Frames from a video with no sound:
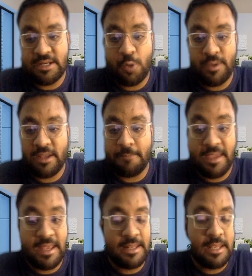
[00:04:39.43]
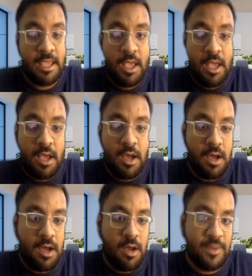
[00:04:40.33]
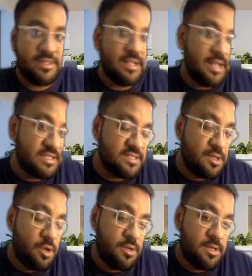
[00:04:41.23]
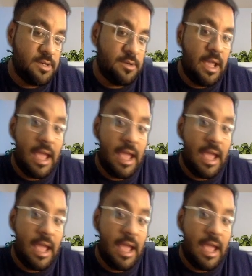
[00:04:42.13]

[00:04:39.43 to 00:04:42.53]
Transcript: Now we can begin with the lecture on